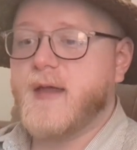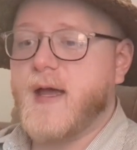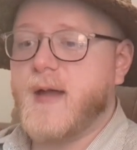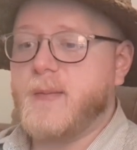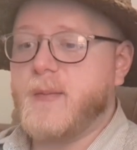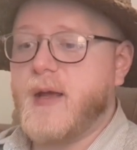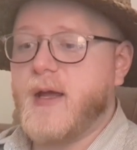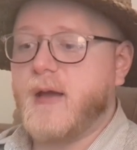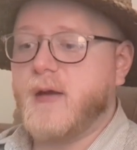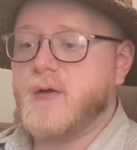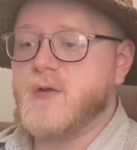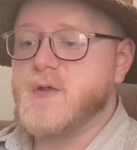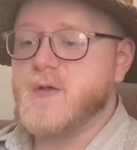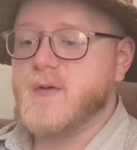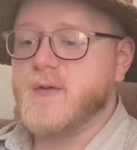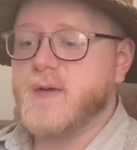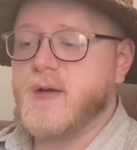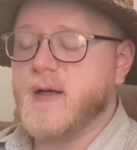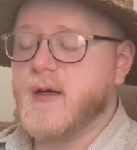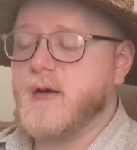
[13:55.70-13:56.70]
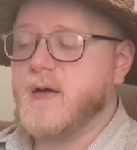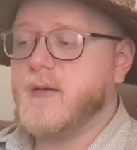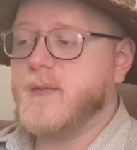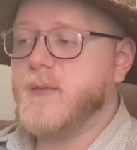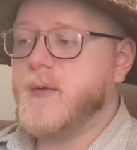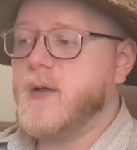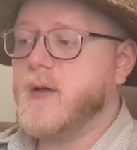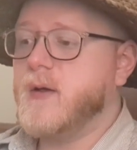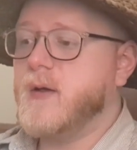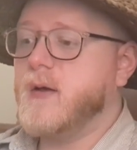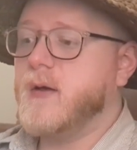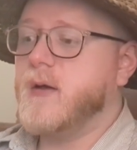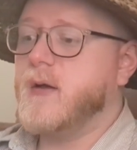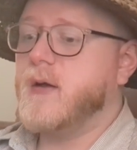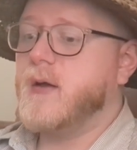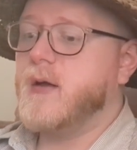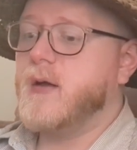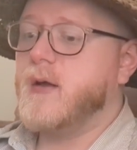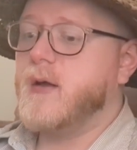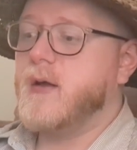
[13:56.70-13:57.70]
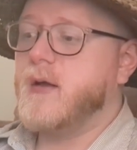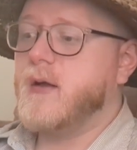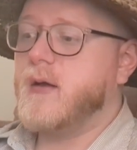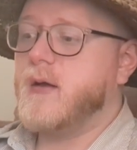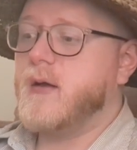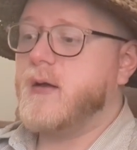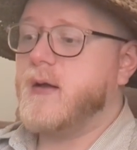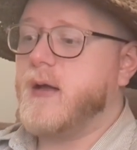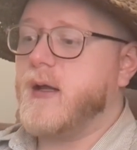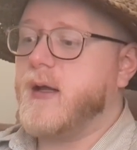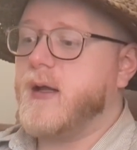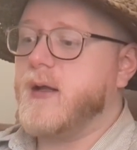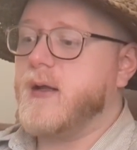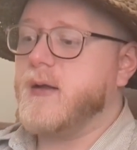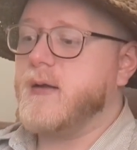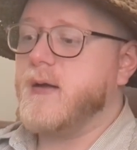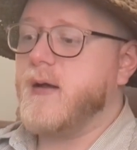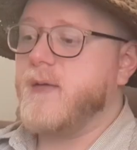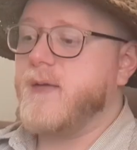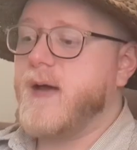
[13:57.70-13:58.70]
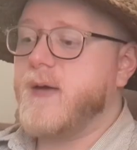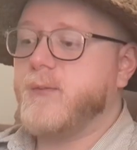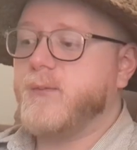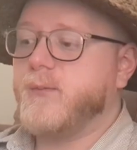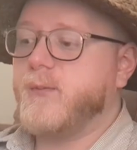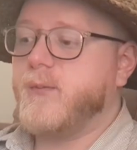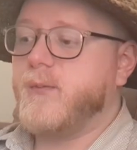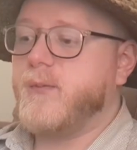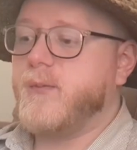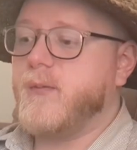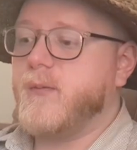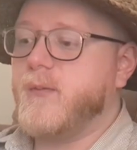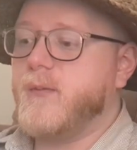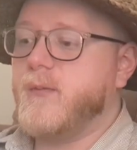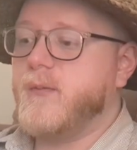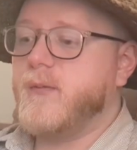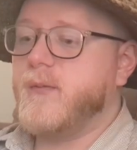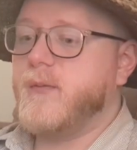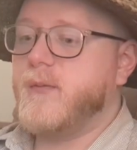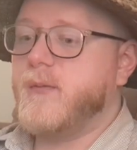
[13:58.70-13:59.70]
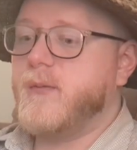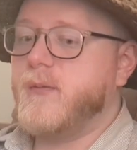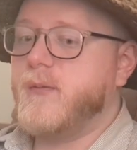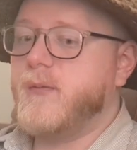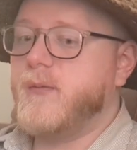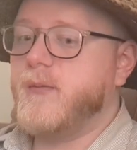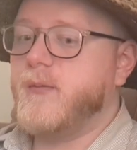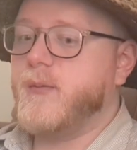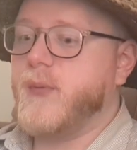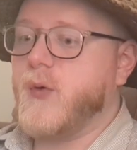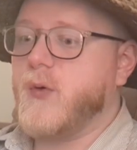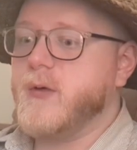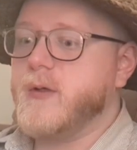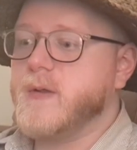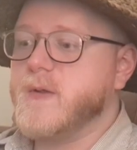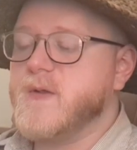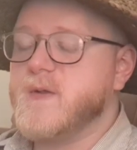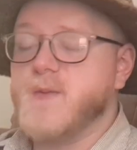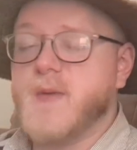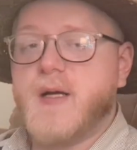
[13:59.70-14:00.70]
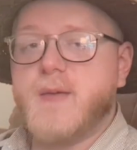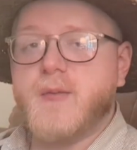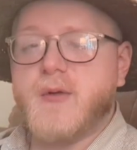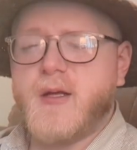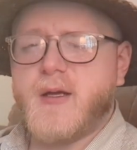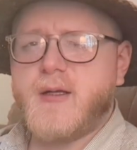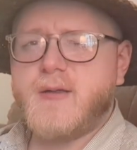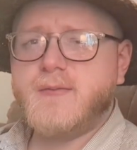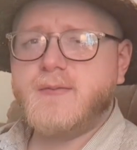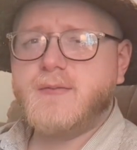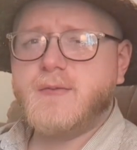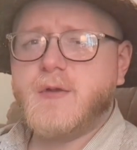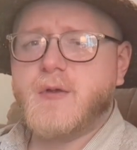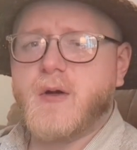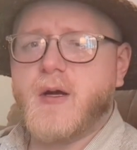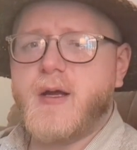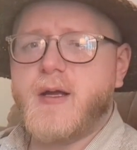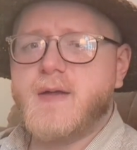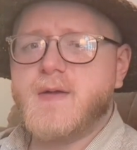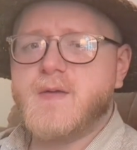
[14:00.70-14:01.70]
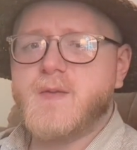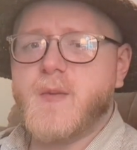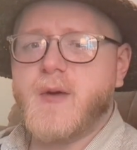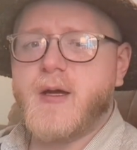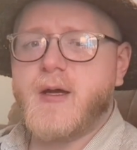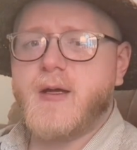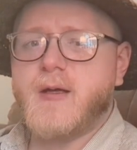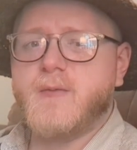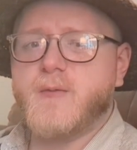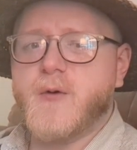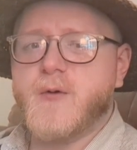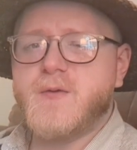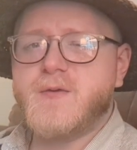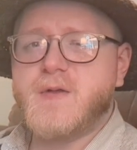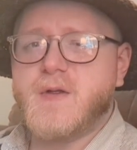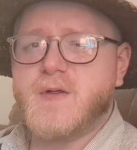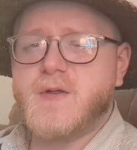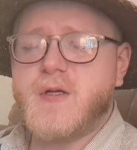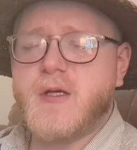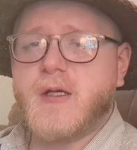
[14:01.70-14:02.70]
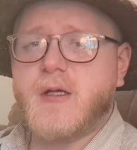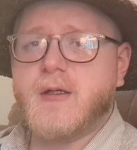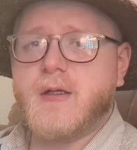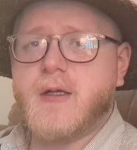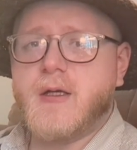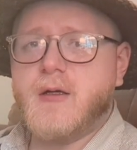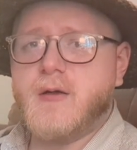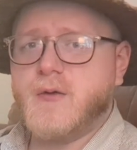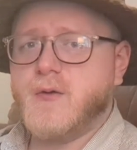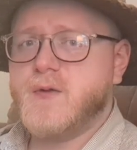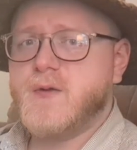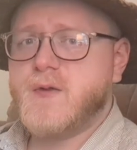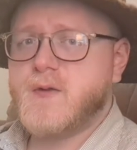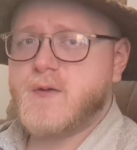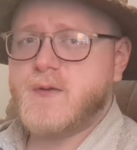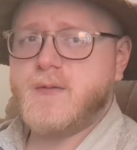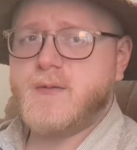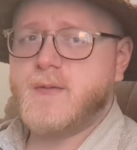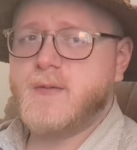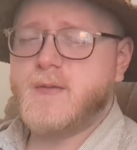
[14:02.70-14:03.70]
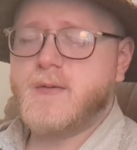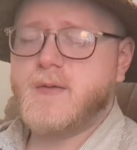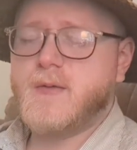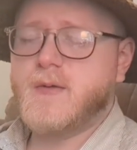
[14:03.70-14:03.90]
that manager there. And that boils my blood, grinds my roasted chicken gears.